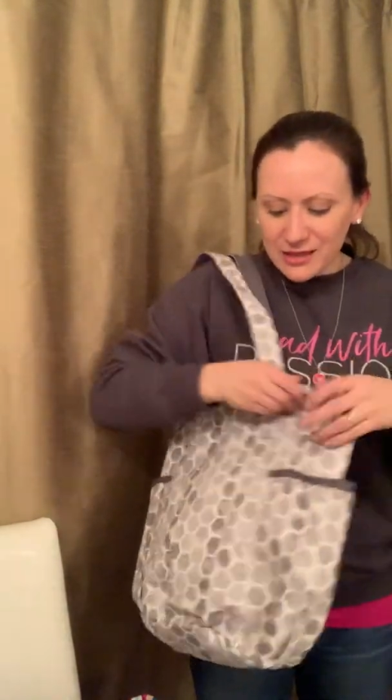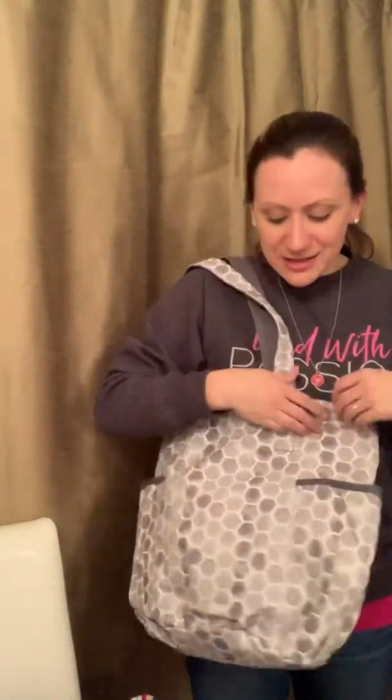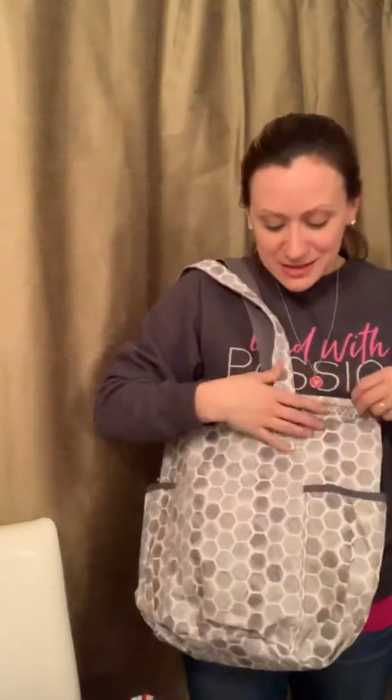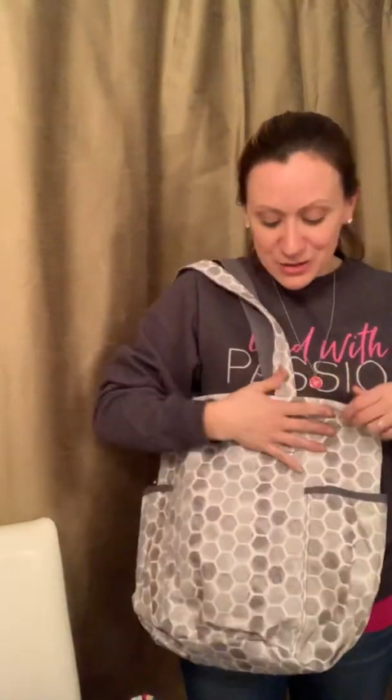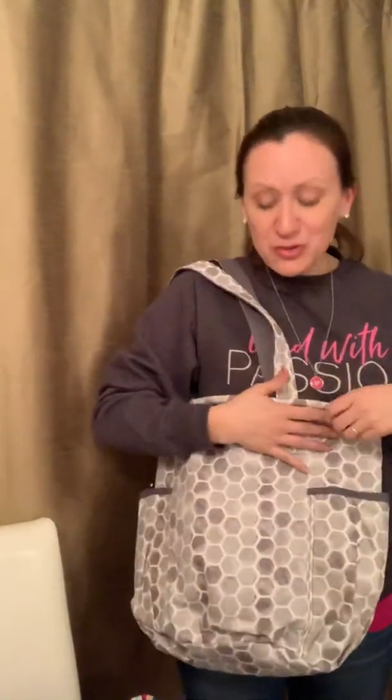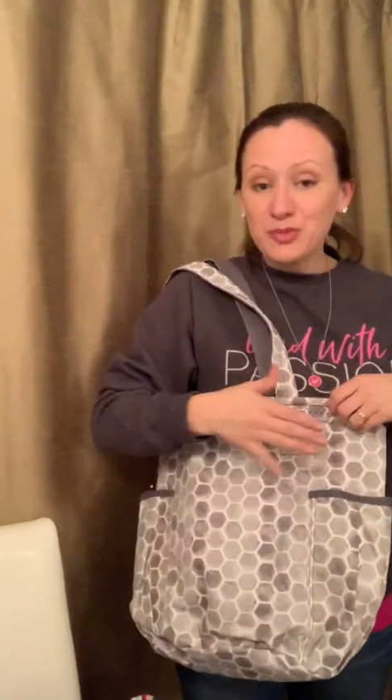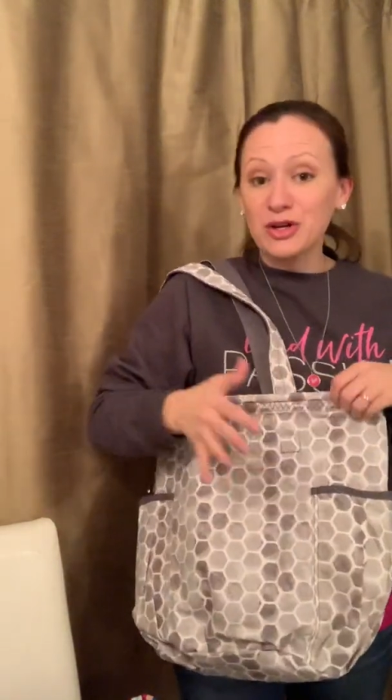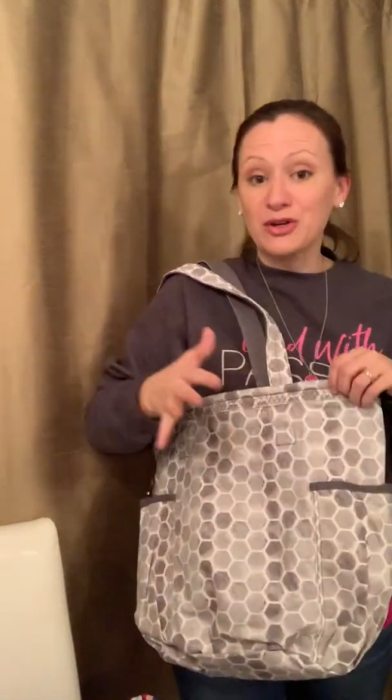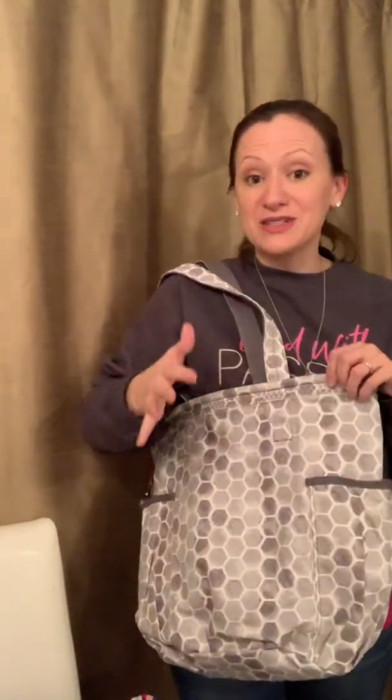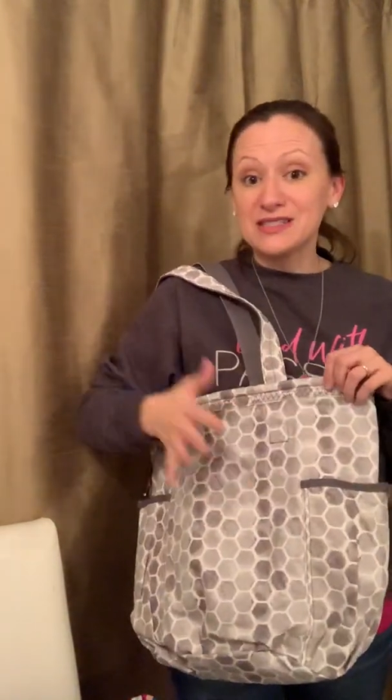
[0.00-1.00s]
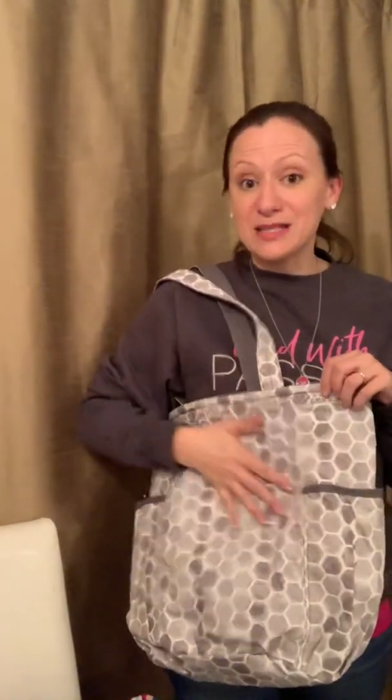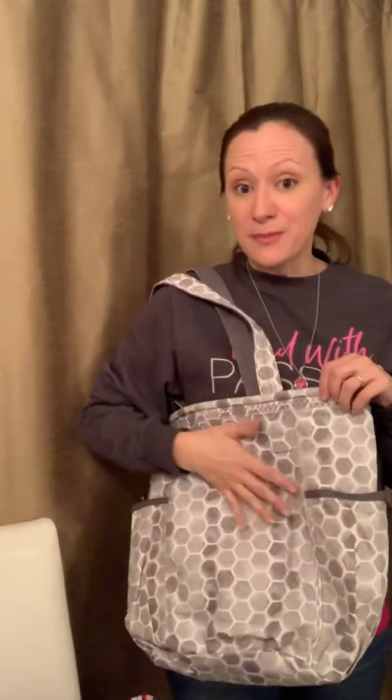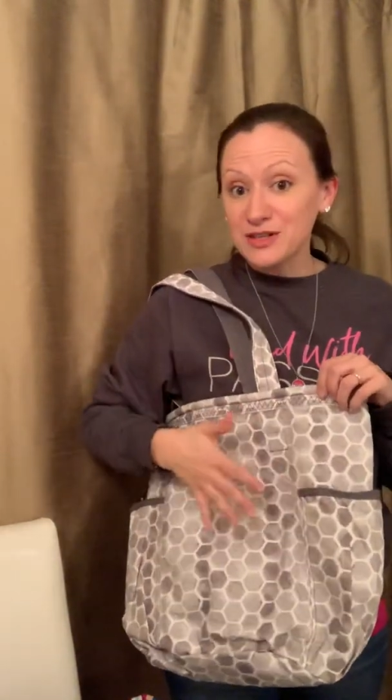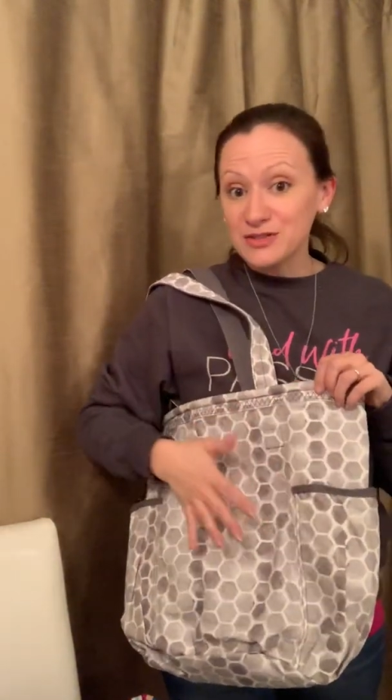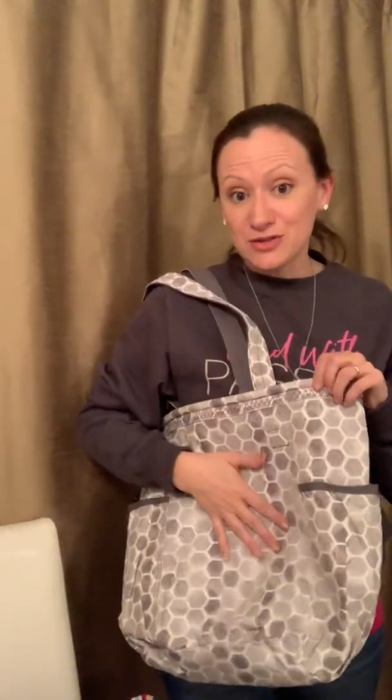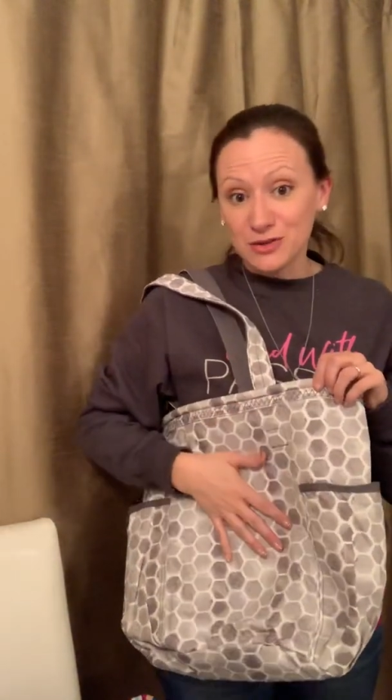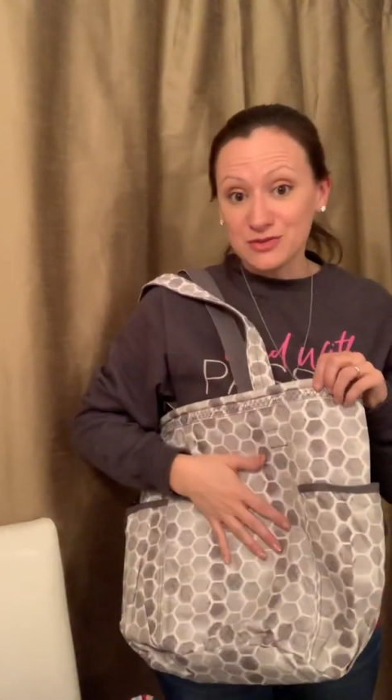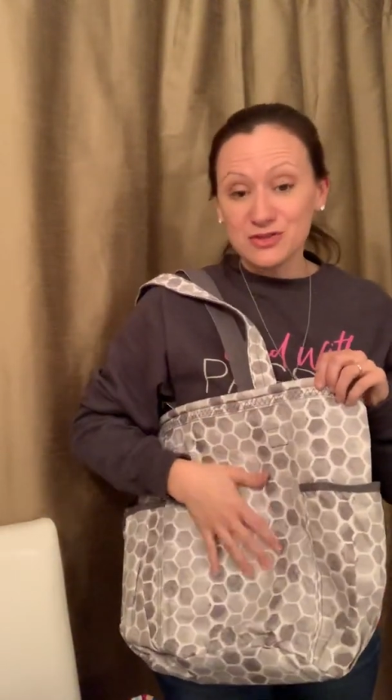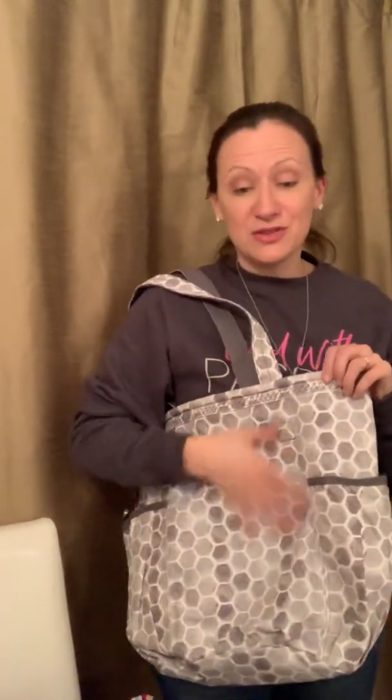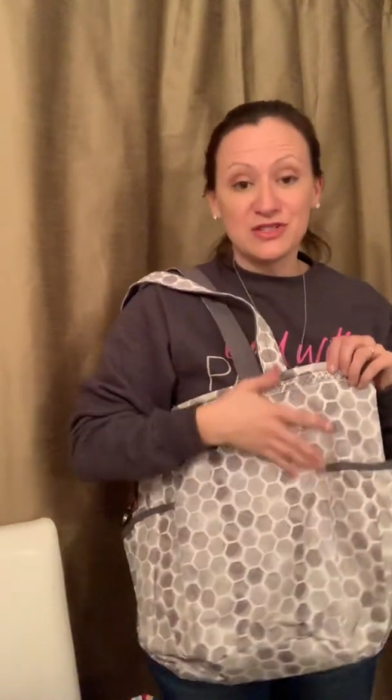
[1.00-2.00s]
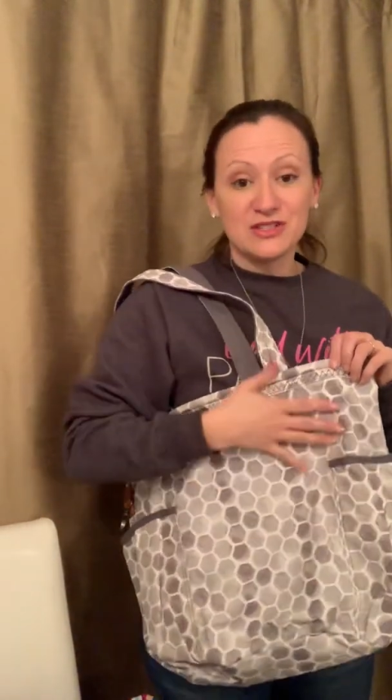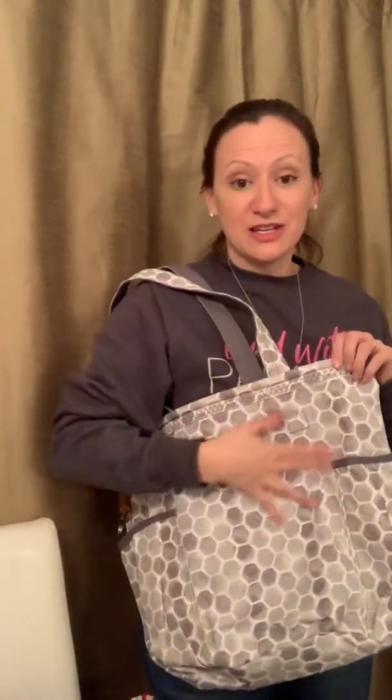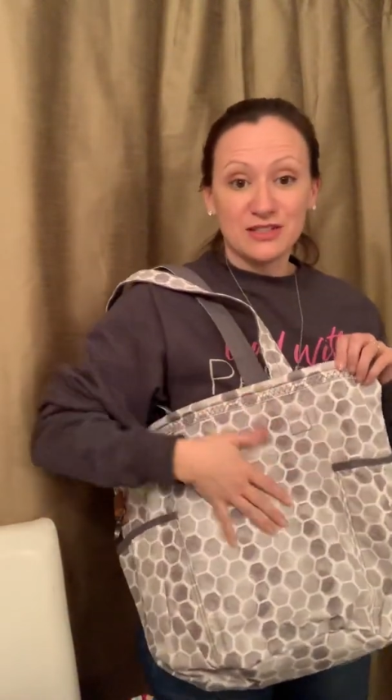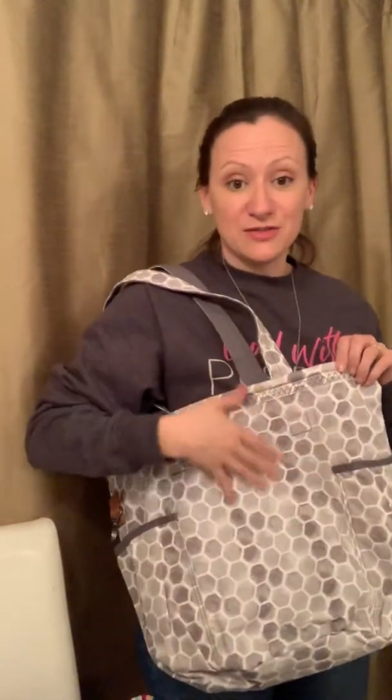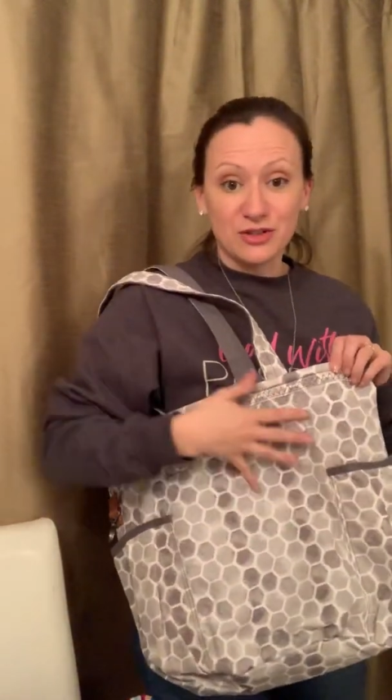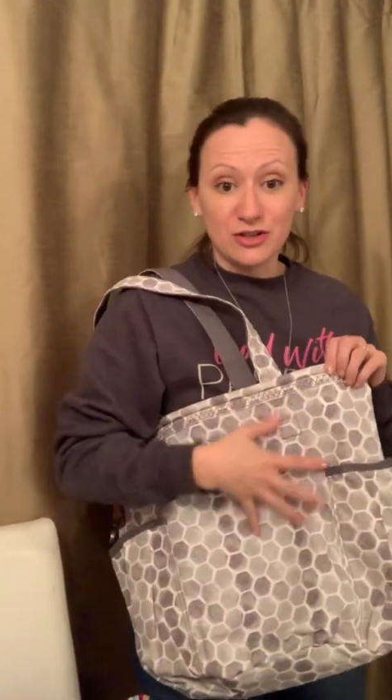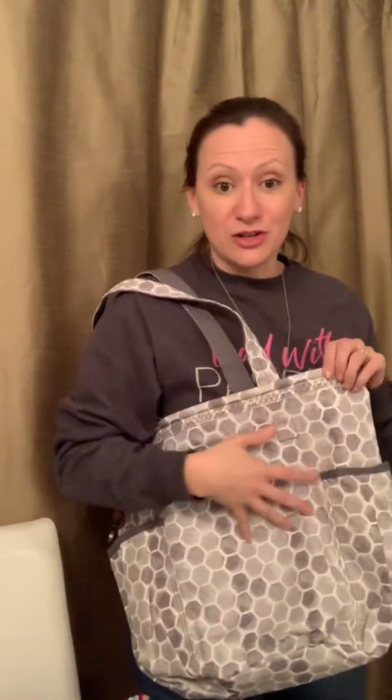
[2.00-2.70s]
This is a new print called Stepping Stone. So this is like different